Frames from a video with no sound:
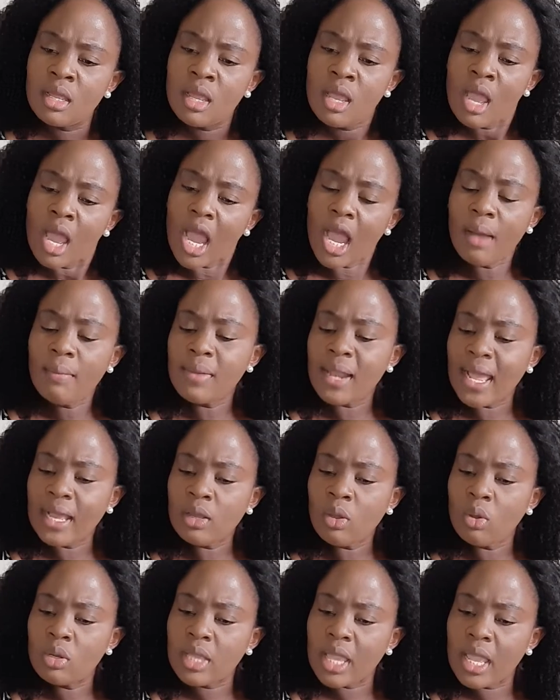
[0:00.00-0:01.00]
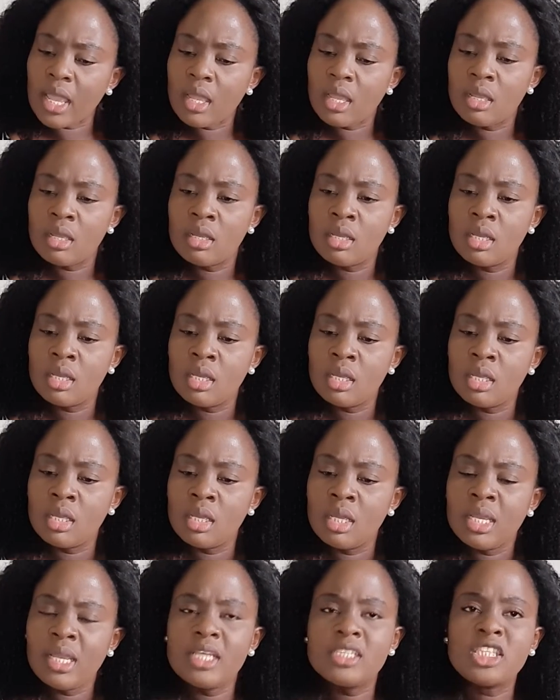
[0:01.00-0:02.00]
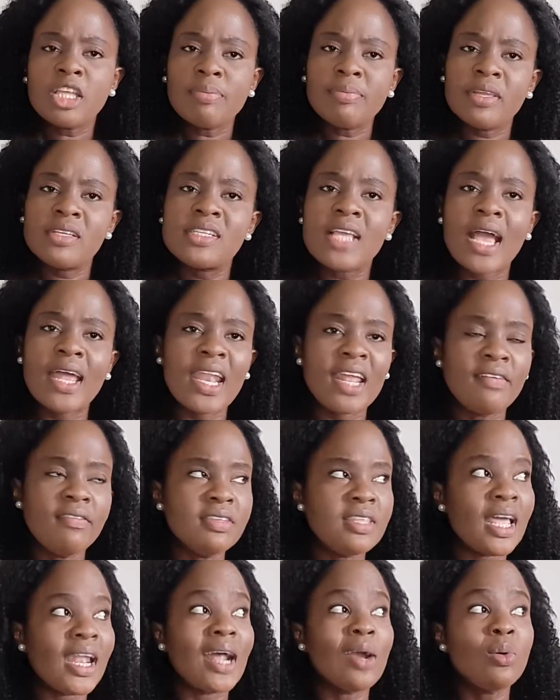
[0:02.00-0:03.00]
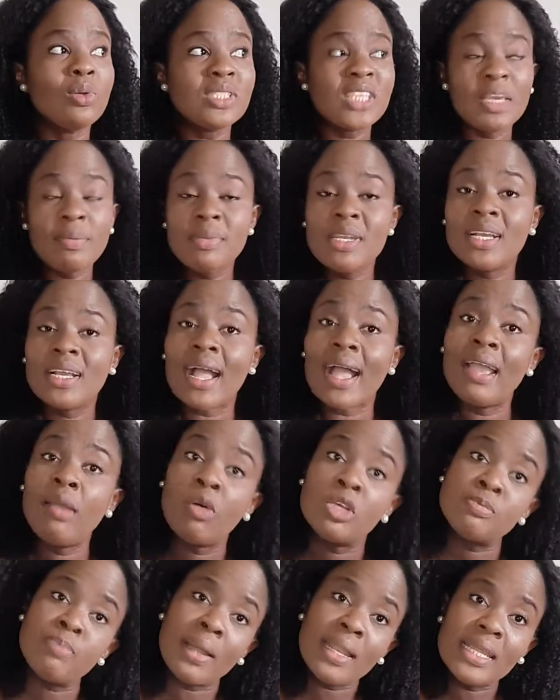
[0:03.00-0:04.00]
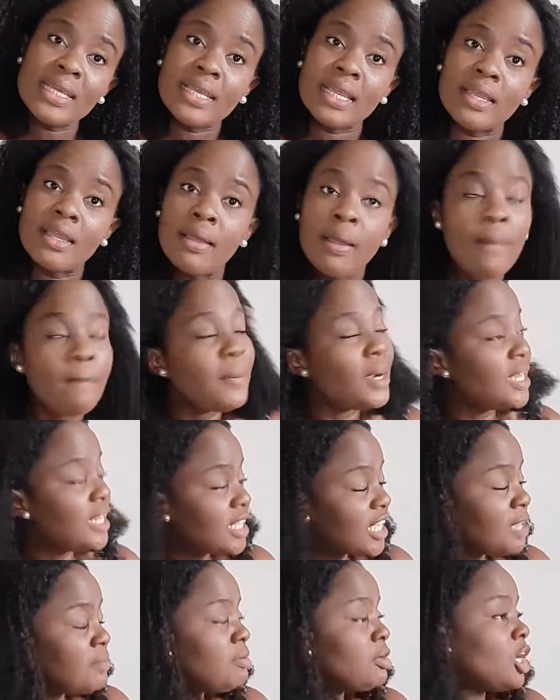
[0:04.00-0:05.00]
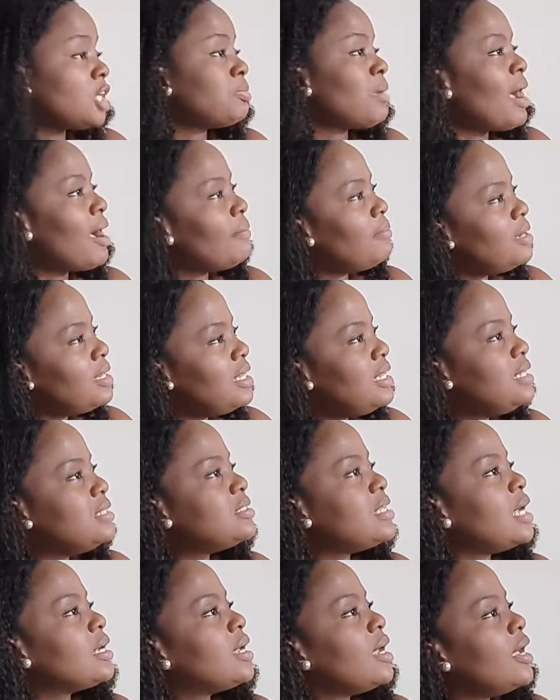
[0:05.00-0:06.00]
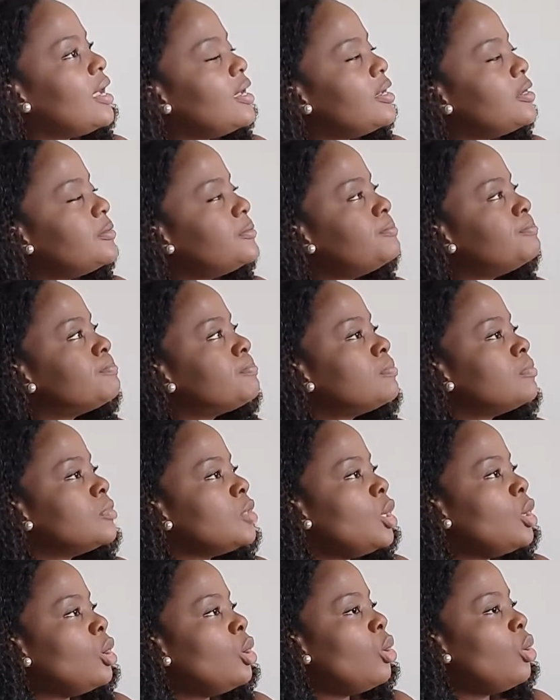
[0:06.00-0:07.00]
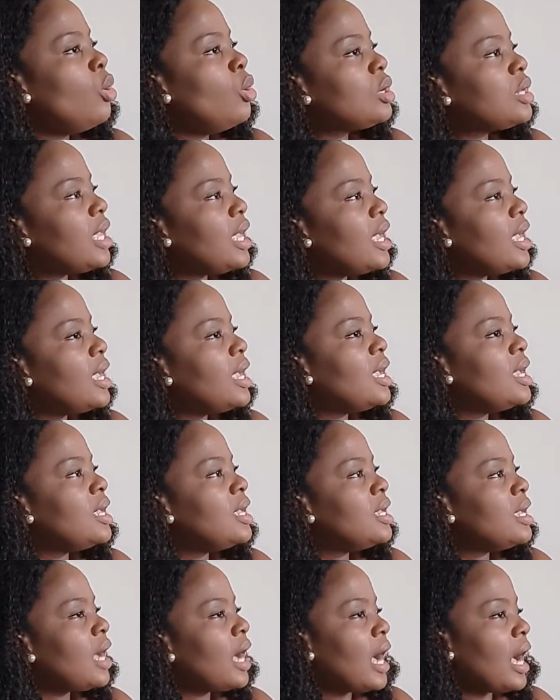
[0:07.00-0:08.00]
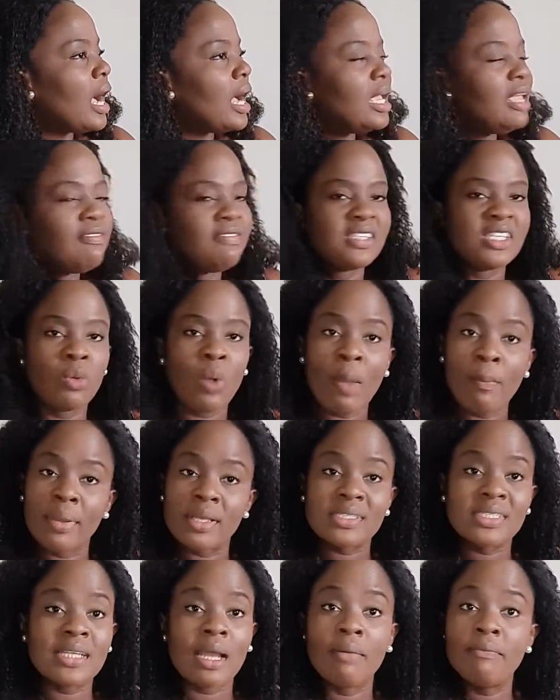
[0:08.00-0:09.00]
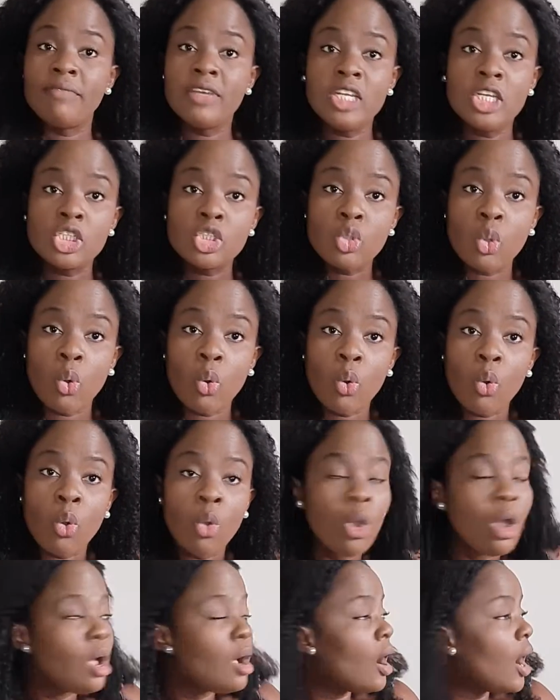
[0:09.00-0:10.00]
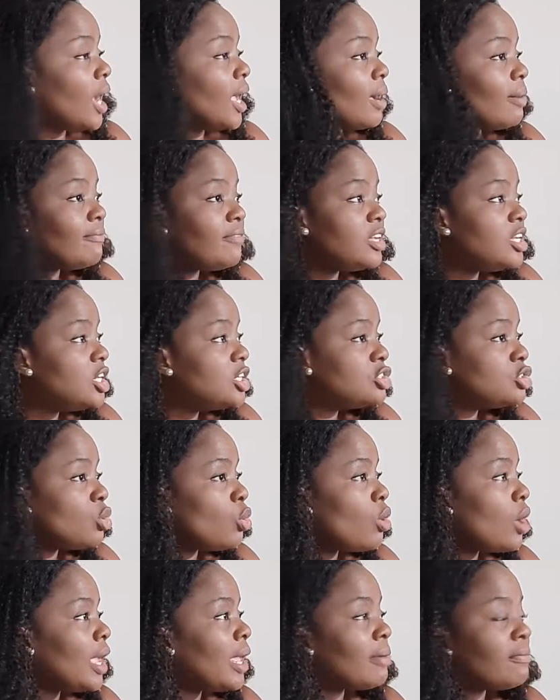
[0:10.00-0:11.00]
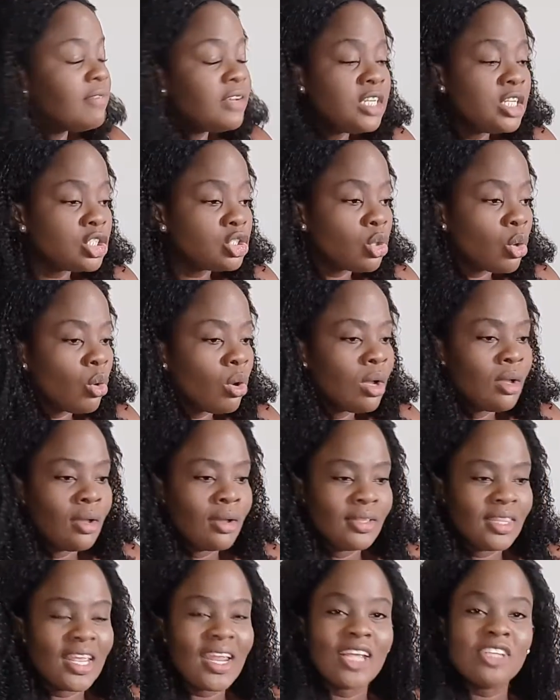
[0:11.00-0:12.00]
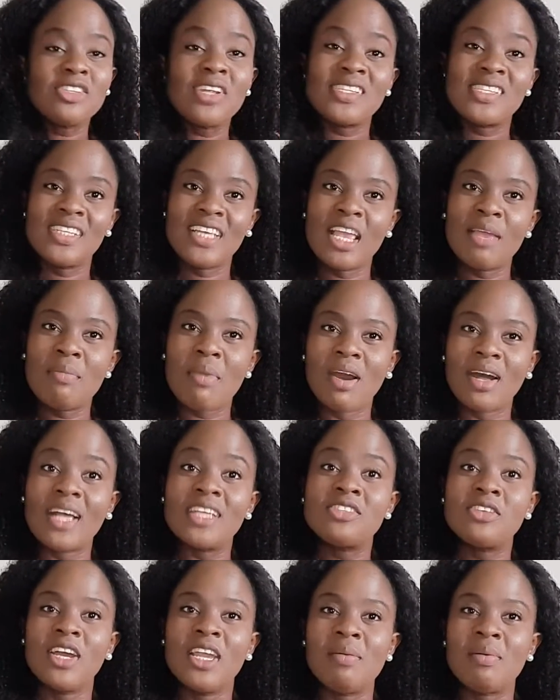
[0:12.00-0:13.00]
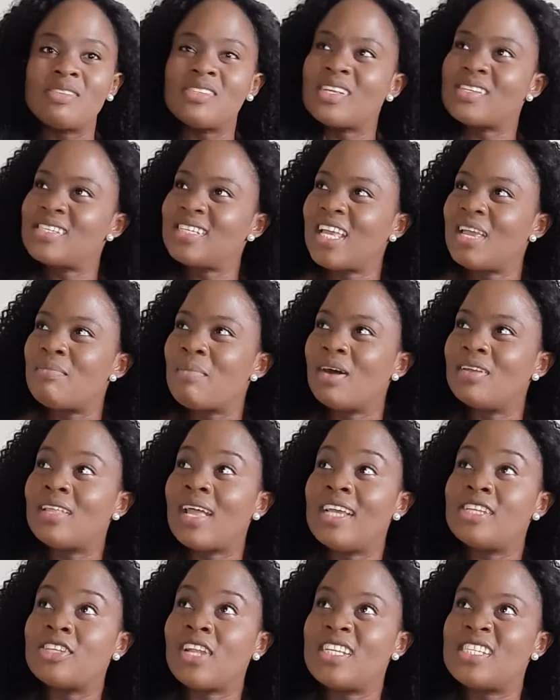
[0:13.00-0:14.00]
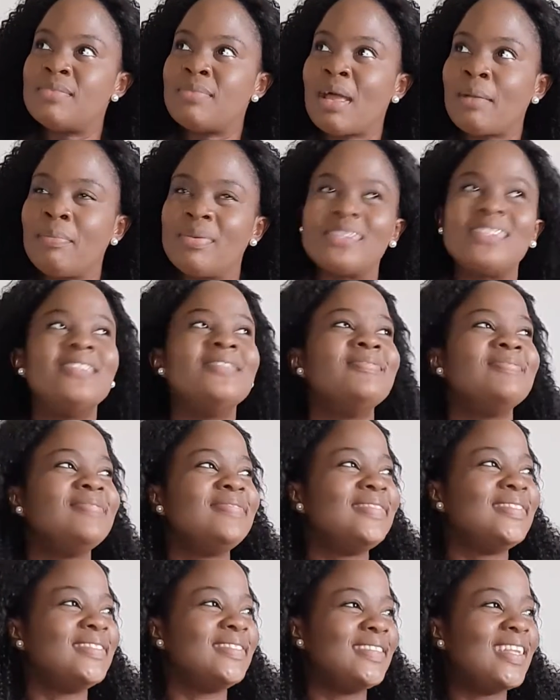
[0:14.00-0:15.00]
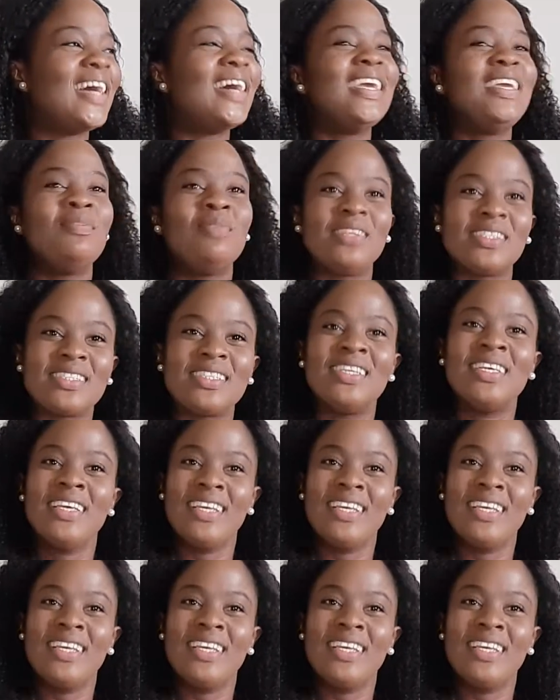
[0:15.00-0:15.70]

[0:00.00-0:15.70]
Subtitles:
I'm like, okay. He stopped the car and everything. And I could see him in the car. He was panicking. Panicking because probably he's like, okay, if it's a white person, I'm finished though. I am finished though. Then as soon as he came out, I saw him. As soon as he came out, I saw it's a black person. Now he was,